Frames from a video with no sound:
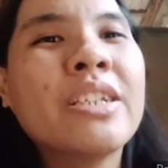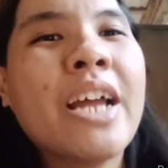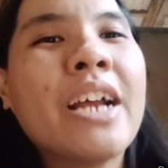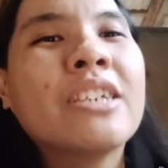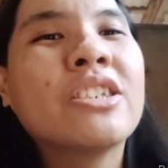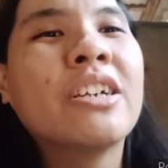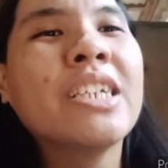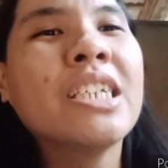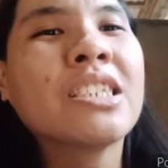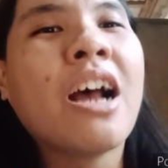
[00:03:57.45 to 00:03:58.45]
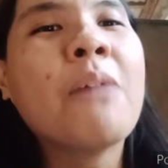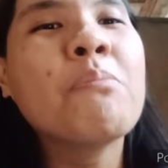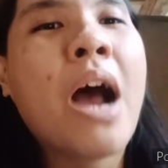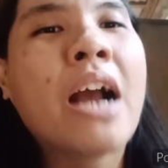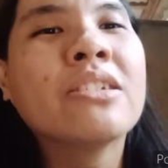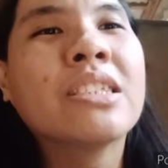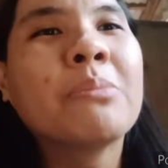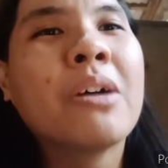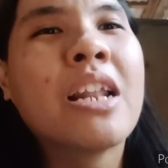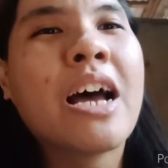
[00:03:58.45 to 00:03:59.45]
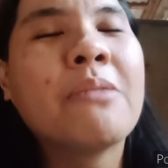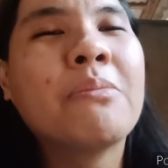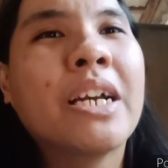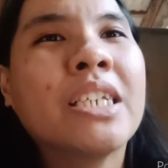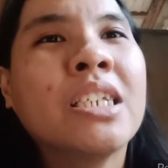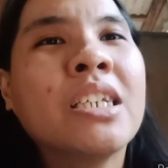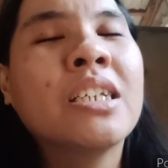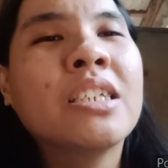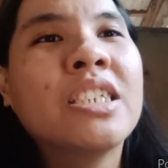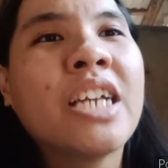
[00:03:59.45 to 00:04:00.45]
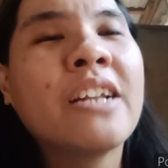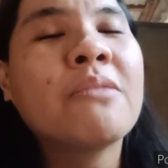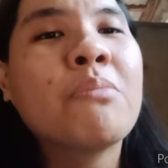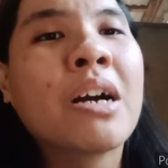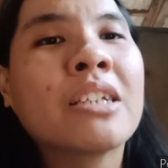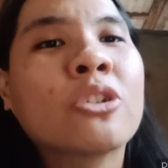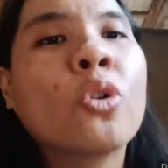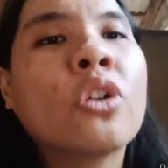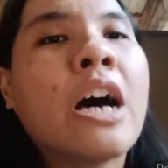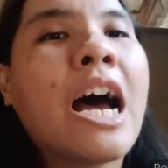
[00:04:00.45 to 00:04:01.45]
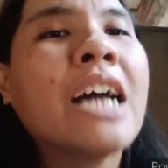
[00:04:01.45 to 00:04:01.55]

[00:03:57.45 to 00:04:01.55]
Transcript: their journey song Bago Simula by Jen Makatuno.